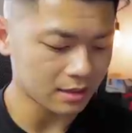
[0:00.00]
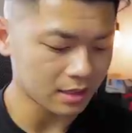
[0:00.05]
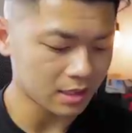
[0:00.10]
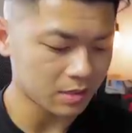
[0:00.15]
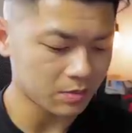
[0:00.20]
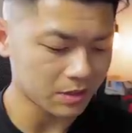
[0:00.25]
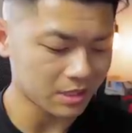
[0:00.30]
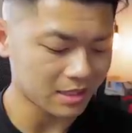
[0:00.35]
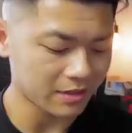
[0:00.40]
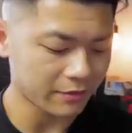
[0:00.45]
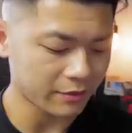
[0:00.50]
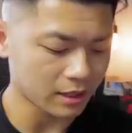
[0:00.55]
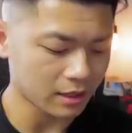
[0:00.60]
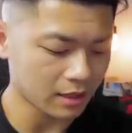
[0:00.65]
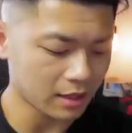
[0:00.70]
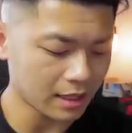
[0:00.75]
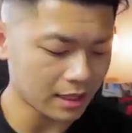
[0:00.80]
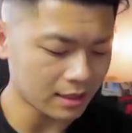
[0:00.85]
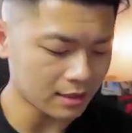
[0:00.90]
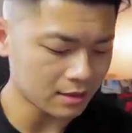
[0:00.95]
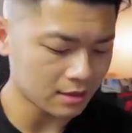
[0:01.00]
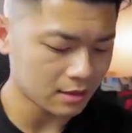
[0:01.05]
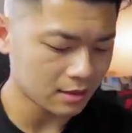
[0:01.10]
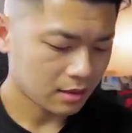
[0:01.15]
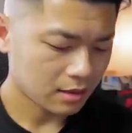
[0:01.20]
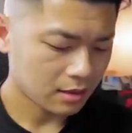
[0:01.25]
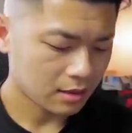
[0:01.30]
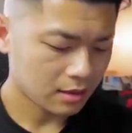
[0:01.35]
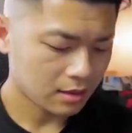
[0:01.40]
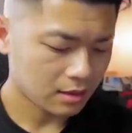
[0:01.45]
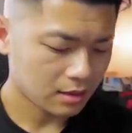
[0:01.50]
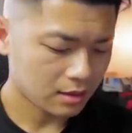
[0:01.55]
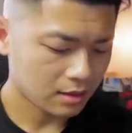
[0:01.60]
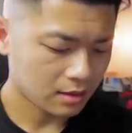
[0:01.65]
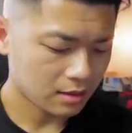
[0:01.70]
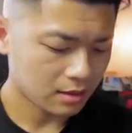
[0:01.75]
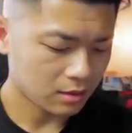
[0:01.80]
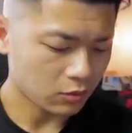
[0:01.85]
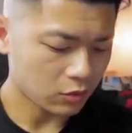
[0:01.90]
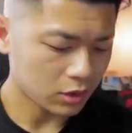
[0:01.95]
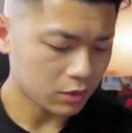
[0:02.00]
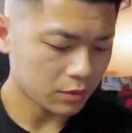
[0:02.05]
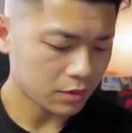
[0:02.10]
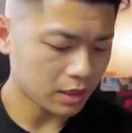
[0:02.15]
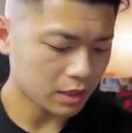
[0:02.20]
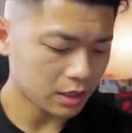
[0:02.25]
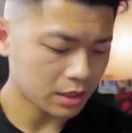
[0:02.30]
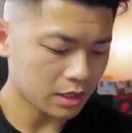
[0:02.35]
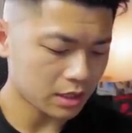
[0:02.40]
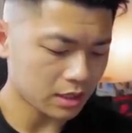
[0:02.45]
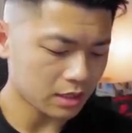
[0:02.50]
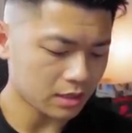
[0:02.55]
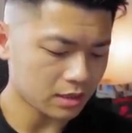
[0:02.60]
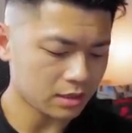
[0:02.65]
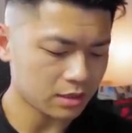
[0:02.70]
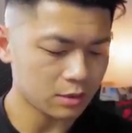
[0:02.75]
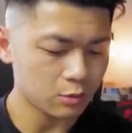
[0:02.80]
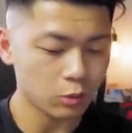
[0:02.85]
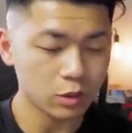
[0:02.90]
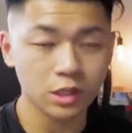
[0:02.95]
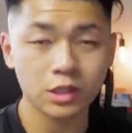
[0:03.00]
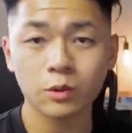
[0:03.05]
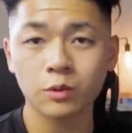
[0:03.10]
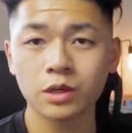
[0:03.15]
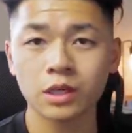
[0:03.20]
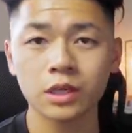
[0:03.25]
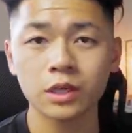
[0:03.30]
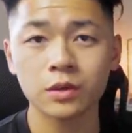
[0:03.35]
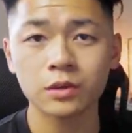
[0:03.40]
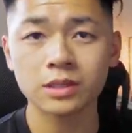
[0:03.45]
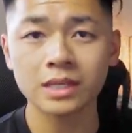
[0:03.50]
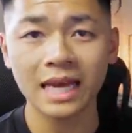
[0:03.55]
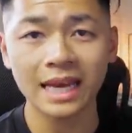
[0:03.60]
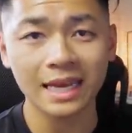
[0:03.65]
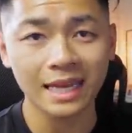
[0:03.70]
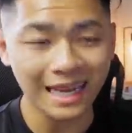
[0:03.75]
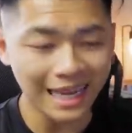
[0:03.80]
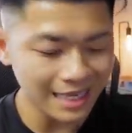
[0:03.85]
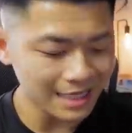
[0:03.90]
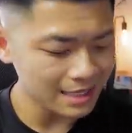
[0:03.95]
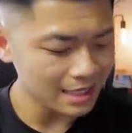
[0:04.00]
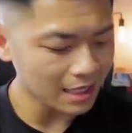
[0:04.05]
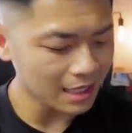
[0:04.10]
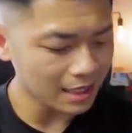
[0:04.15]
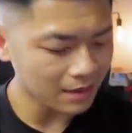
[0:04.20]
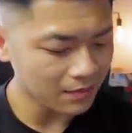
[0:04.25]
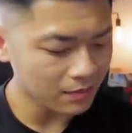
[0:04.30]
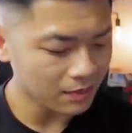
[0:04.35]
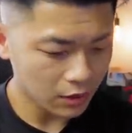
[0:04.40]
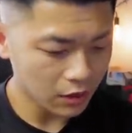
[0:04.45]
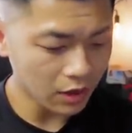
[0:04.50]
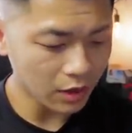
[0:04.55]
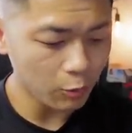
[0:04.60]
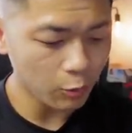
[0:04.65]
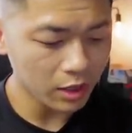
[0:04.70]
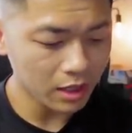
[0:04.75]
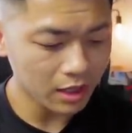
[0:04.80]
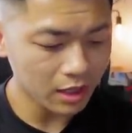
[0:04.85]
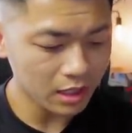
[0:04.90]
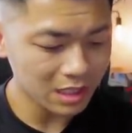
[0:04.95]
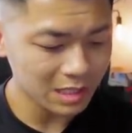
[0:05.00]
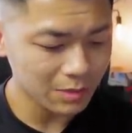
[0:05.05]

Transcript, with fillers: this specific lens. And noise reduction is what you would use at nighttime. You're not really gonna